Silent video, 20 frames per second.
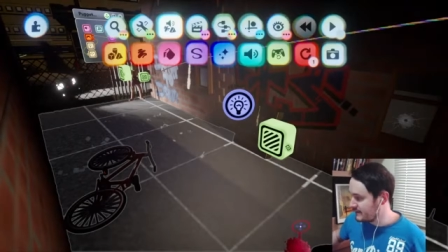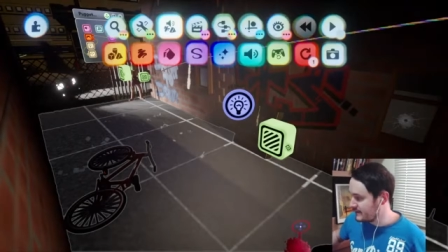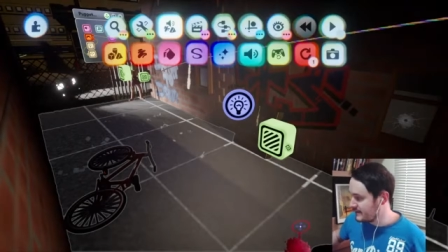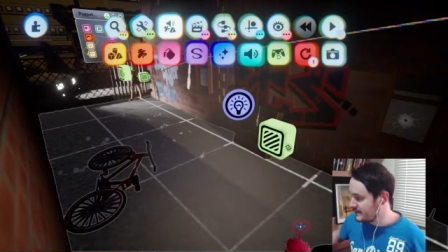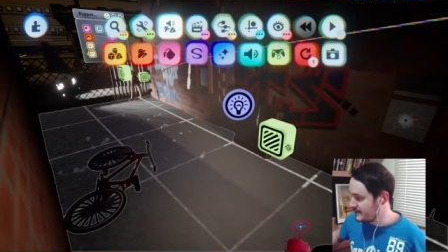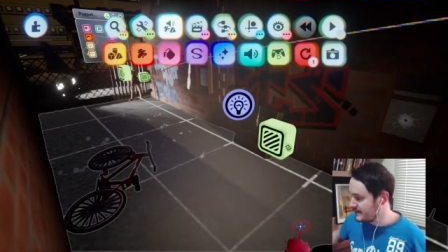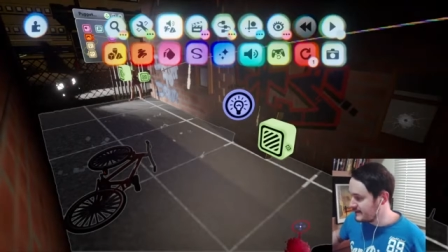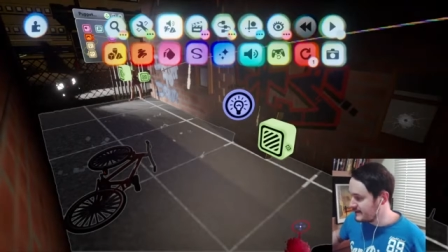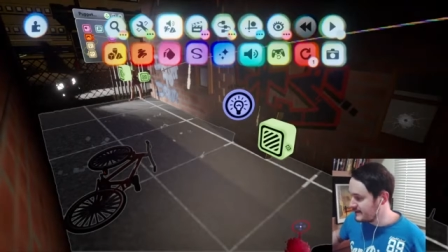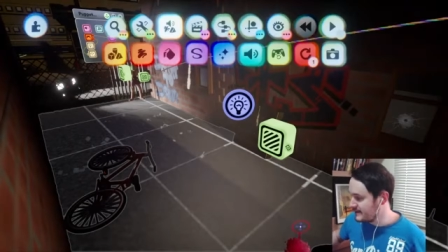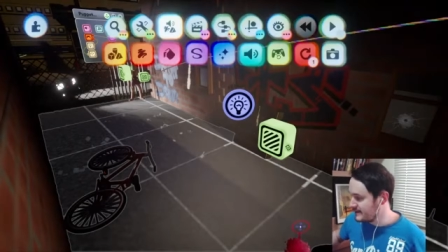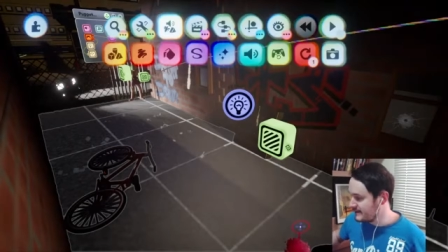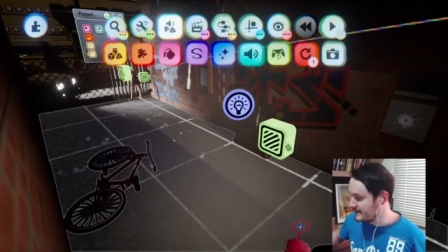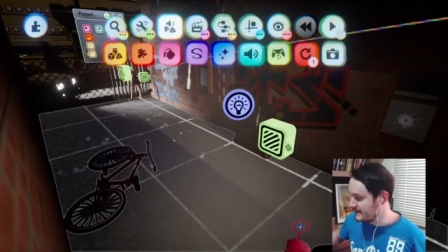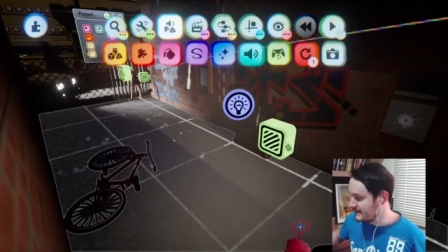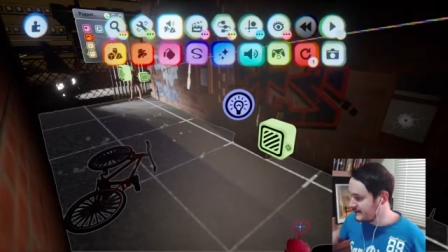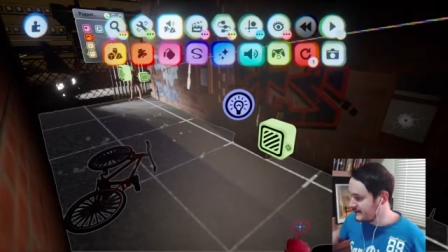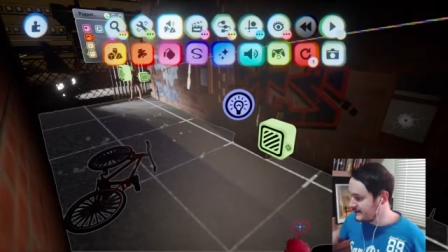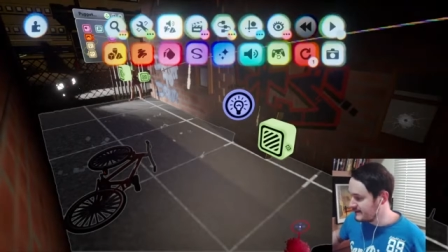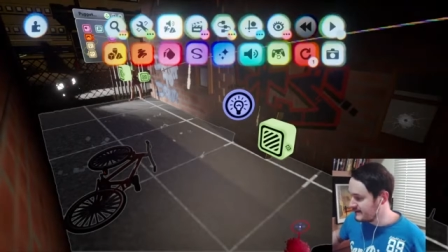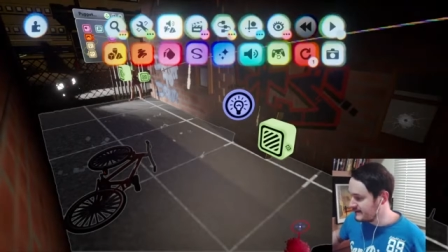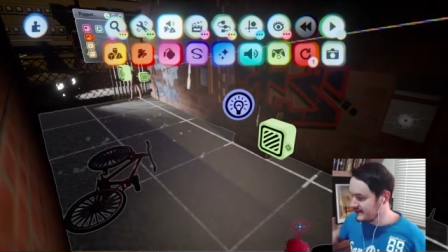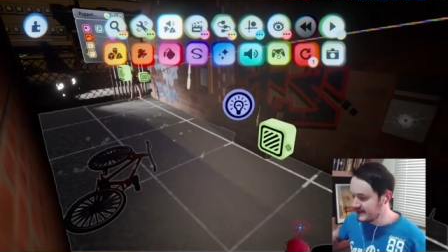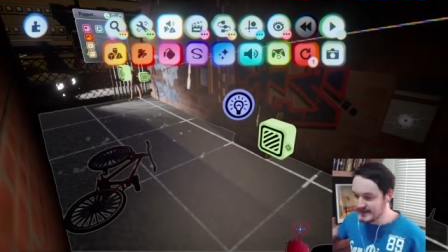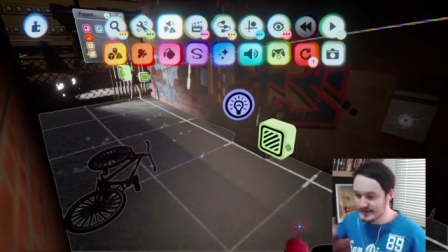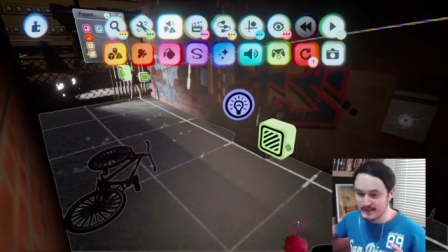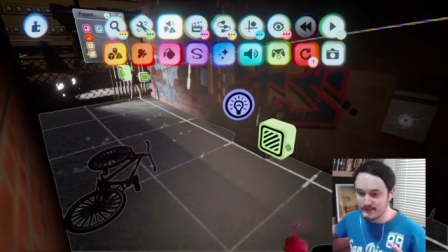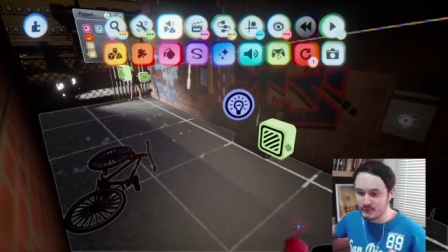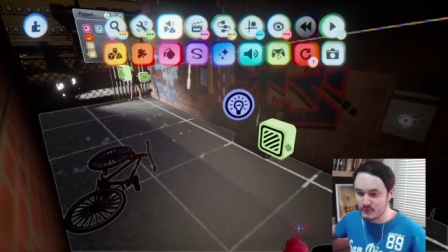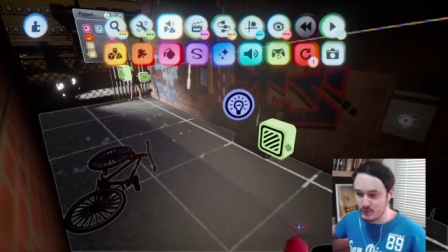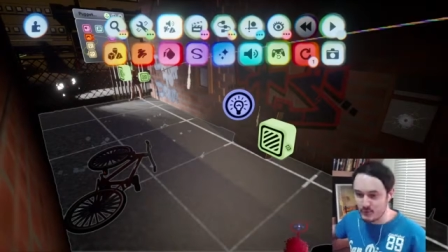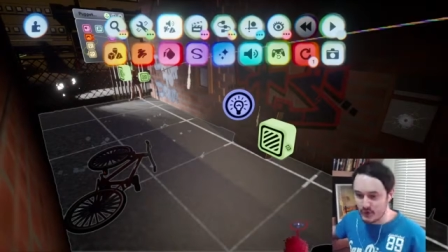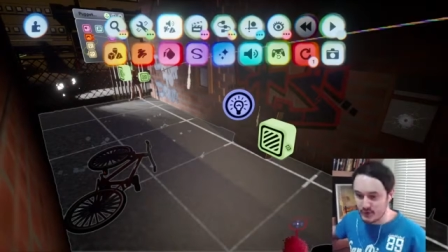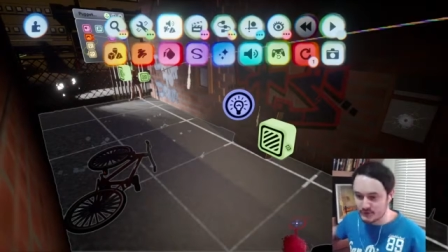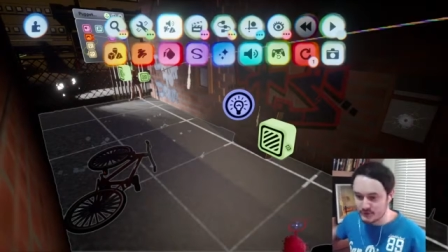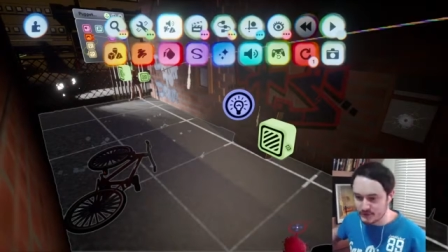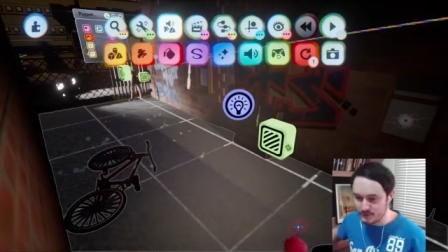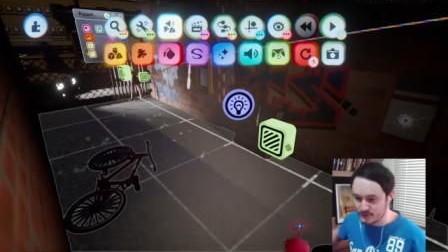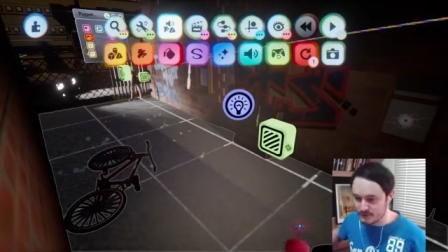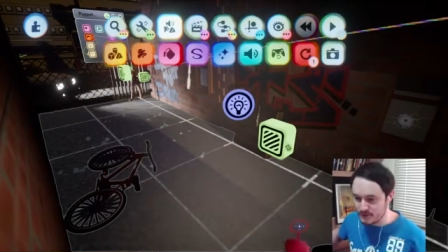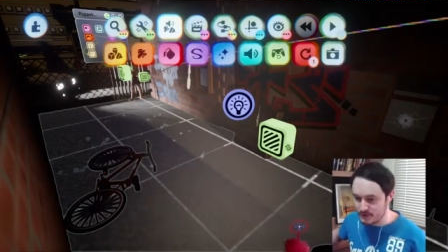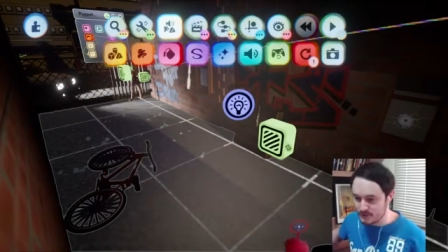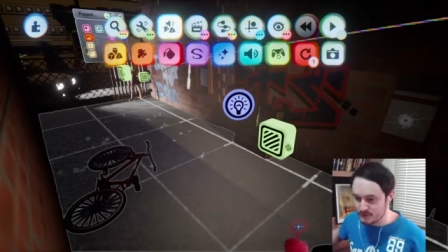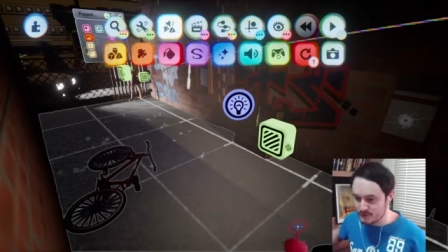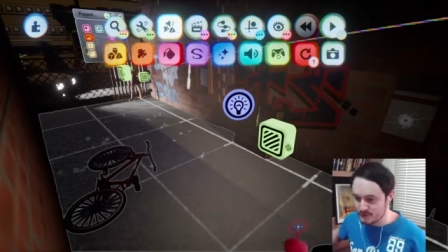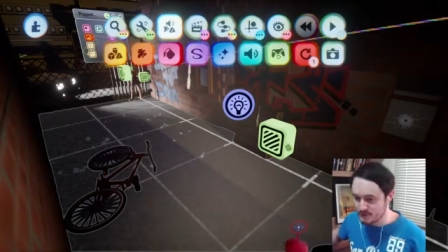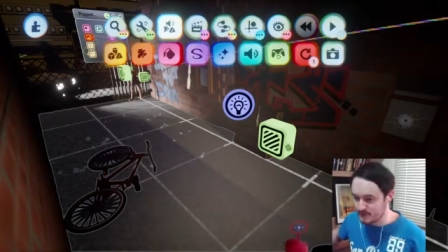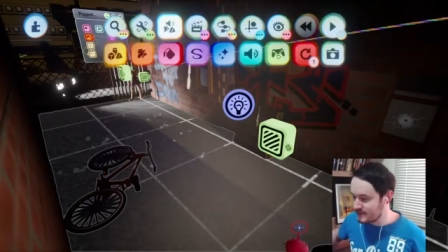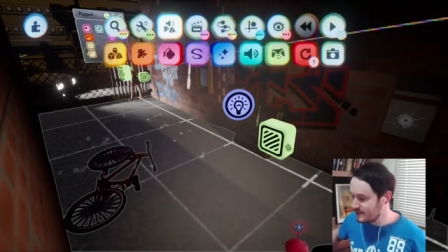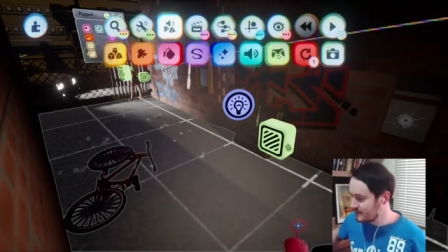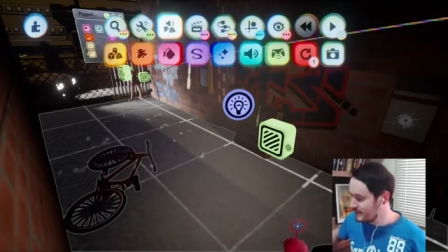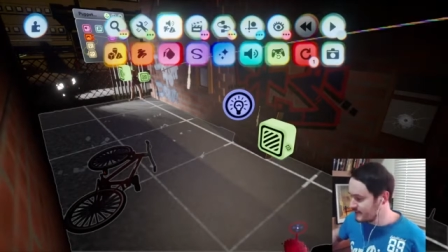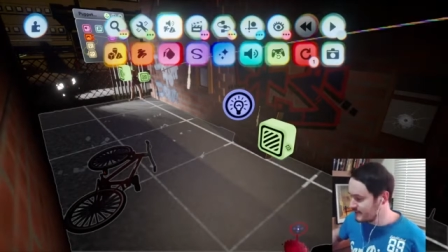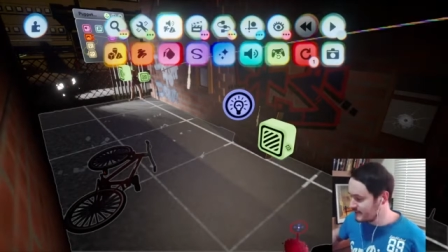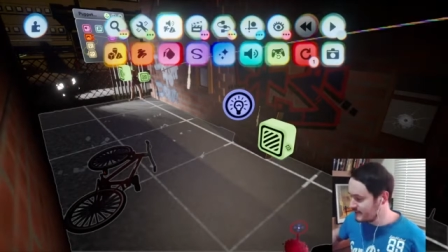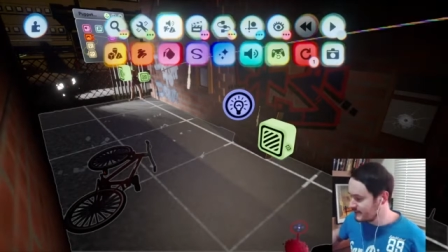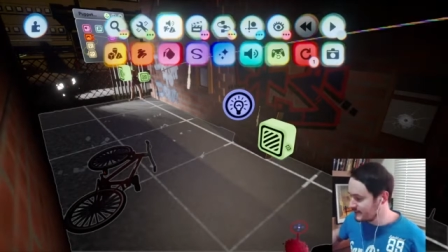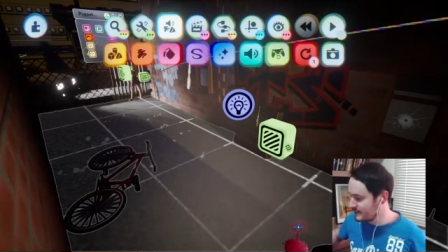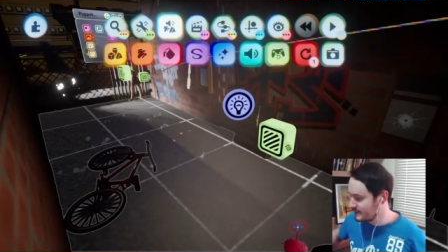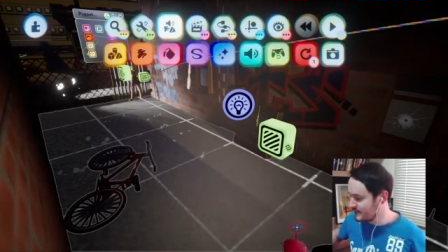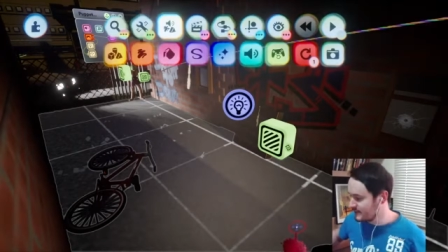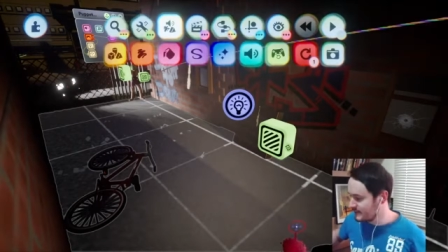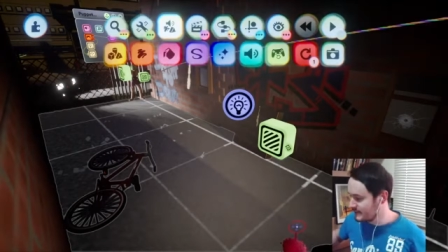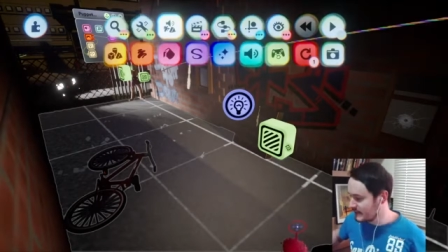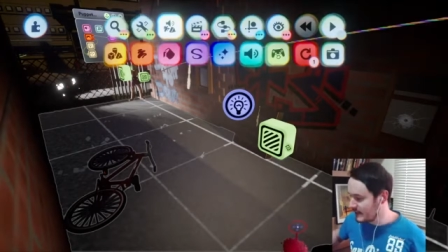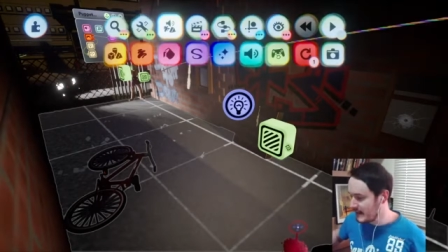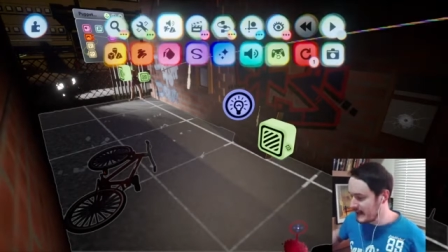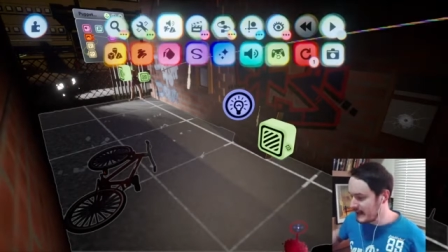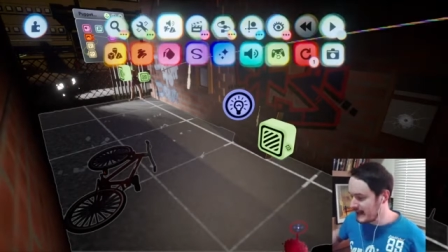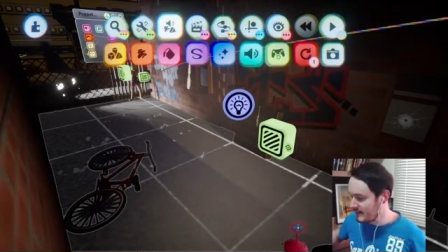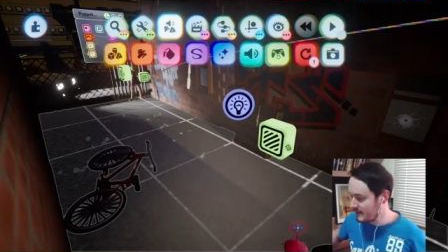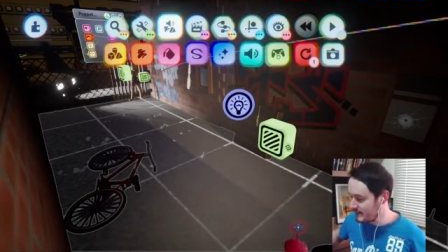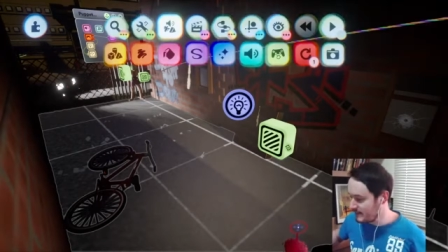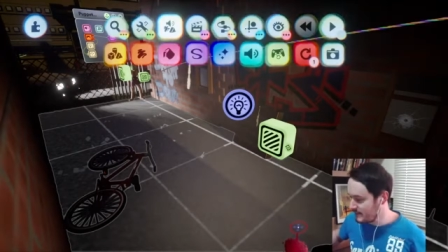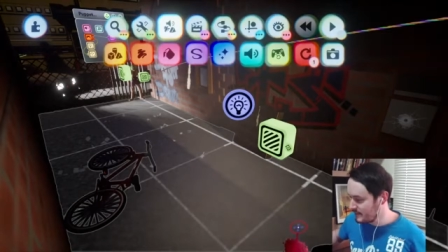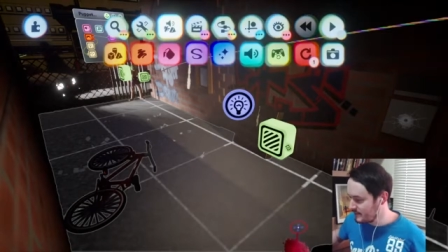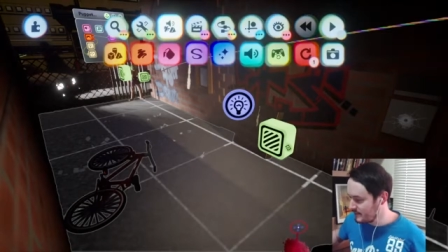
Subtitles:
the evil underground lab.